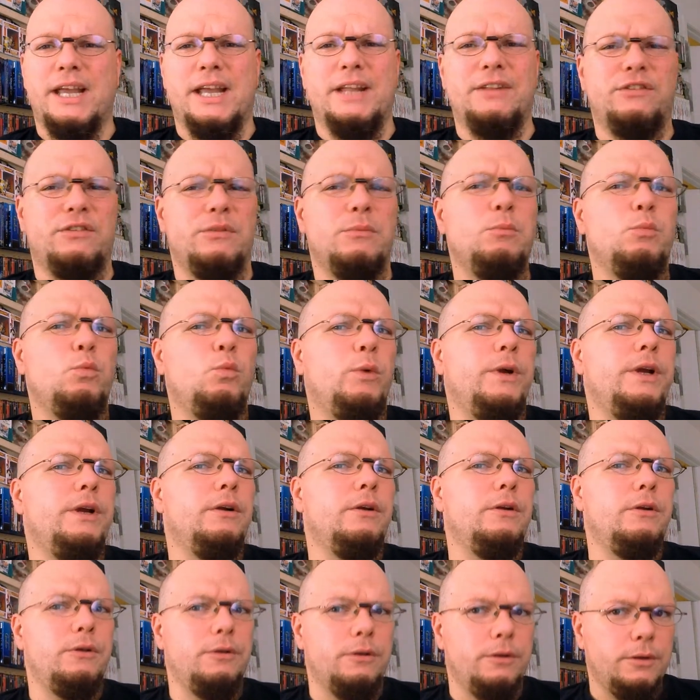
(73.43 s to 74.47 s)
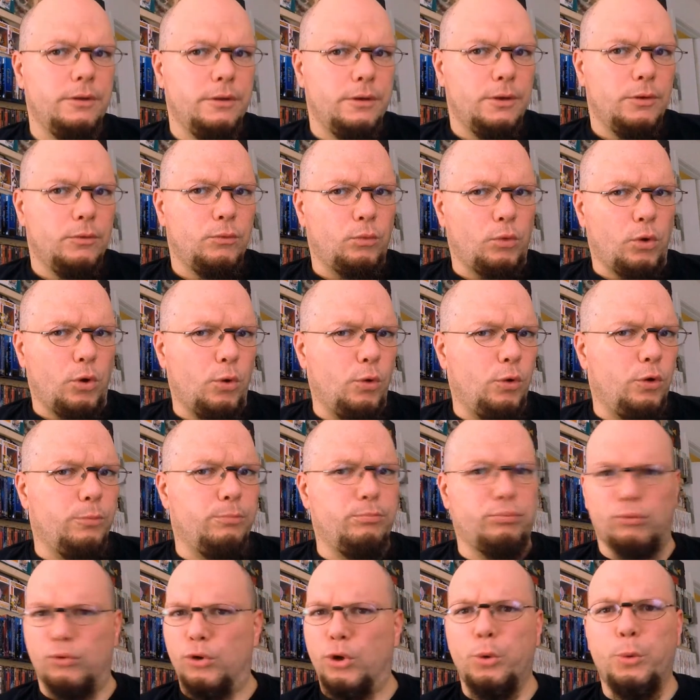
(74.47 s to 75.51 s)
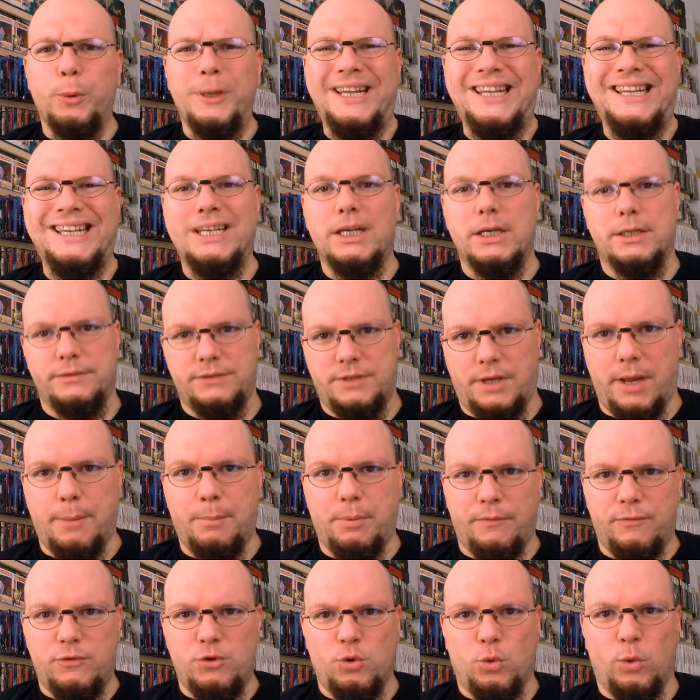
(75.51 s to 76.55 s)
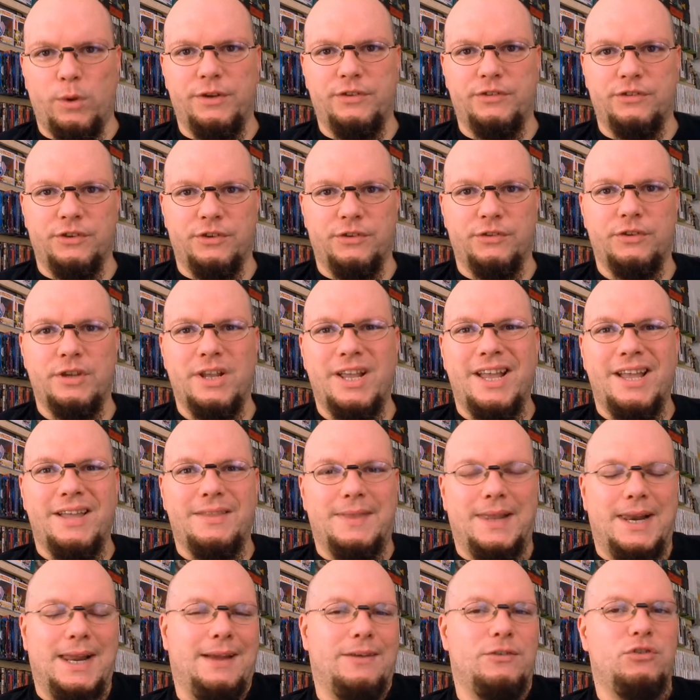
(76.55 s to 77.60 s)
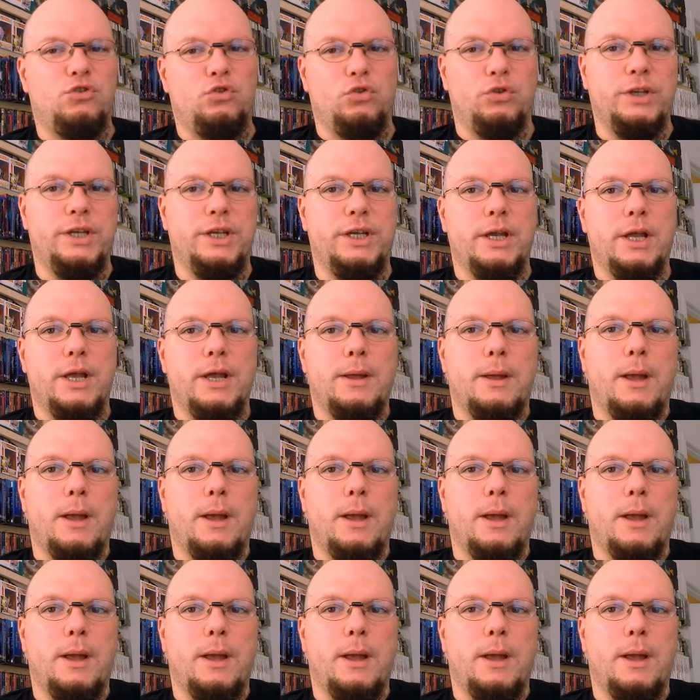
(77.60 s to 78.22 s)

and some weird rogue brewy type of choices that actually